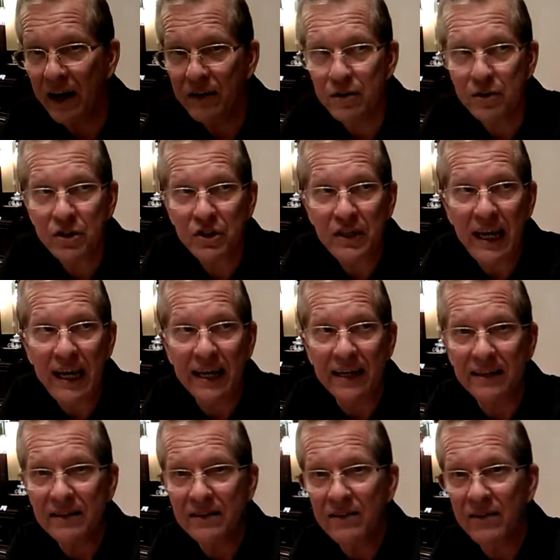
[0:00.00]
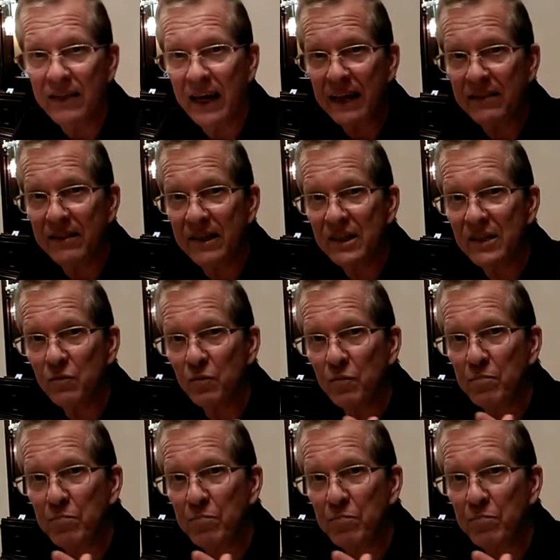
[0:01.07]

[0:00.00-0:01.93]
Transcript: understand that this